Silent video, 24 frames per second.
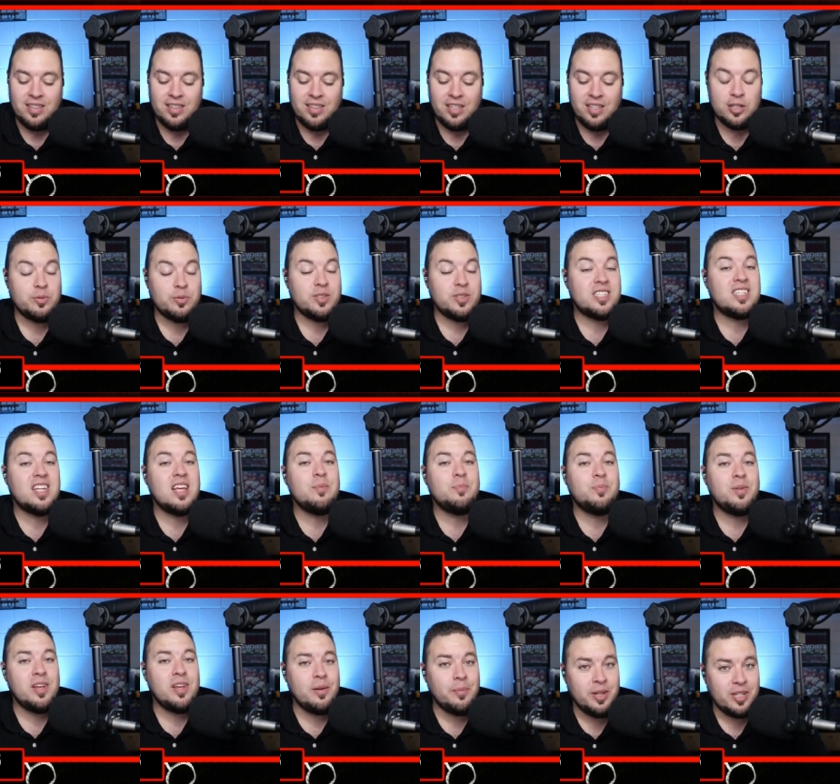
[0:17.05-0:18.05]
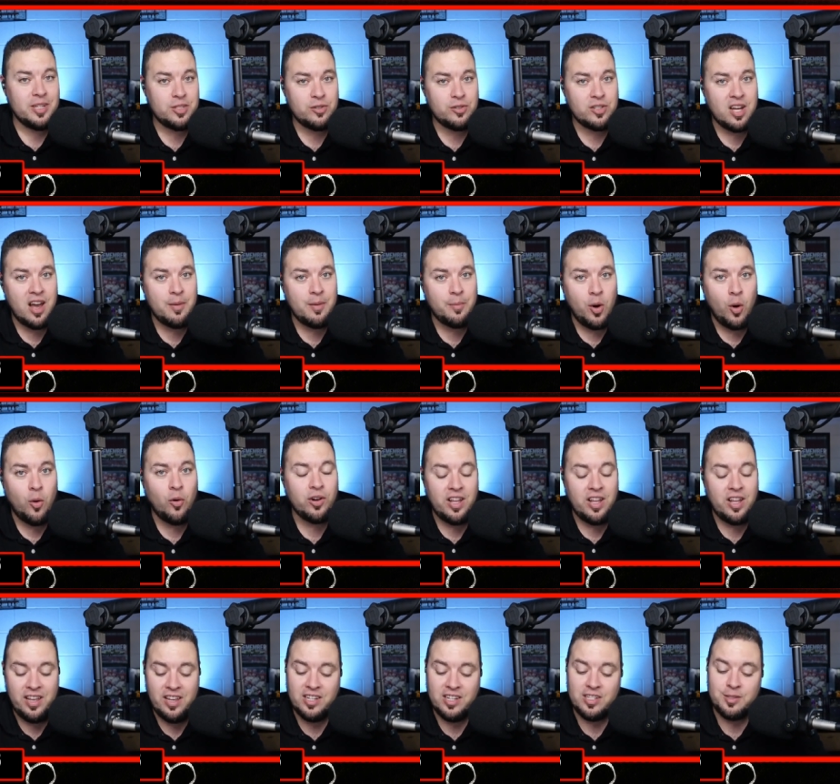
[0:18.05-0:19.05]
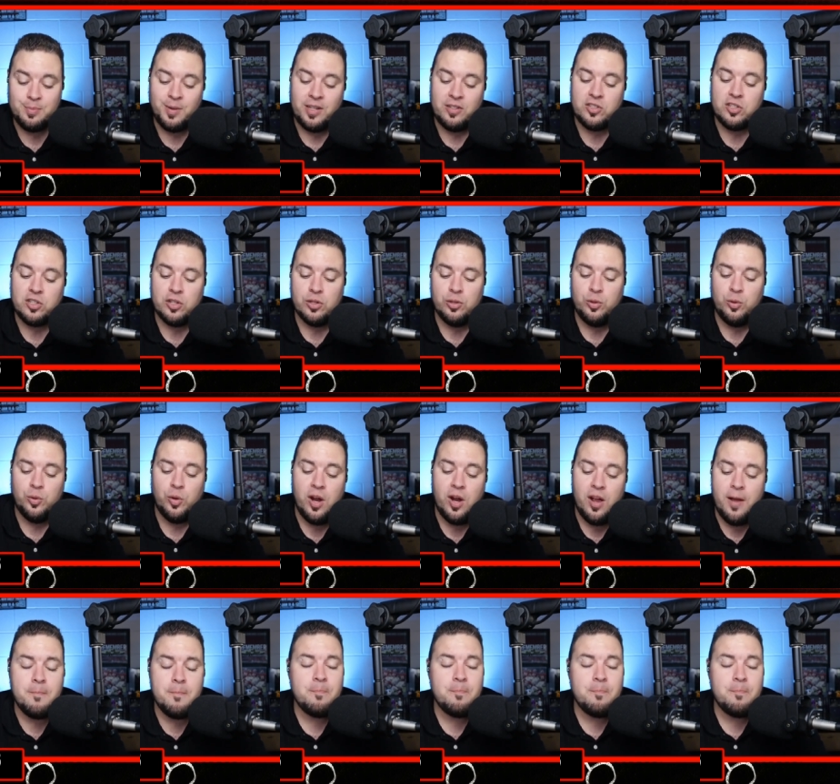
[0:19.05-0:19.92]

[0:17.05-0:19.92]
This one's ten p m Eastern time on E S P N two.